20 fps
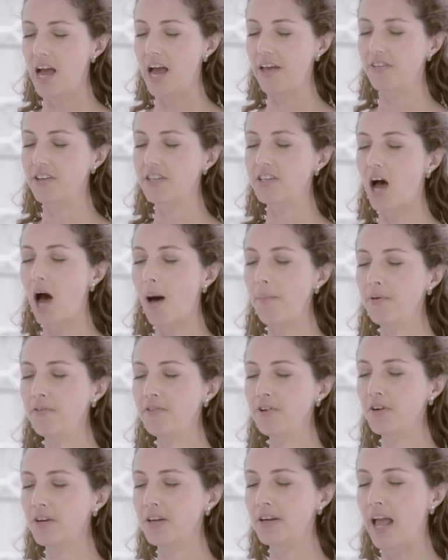At the top
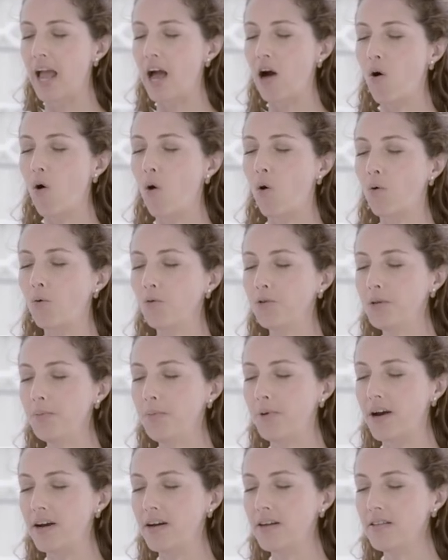of your inhale, hold the
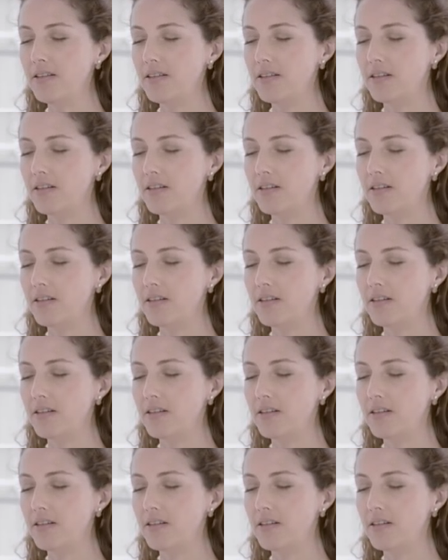breath.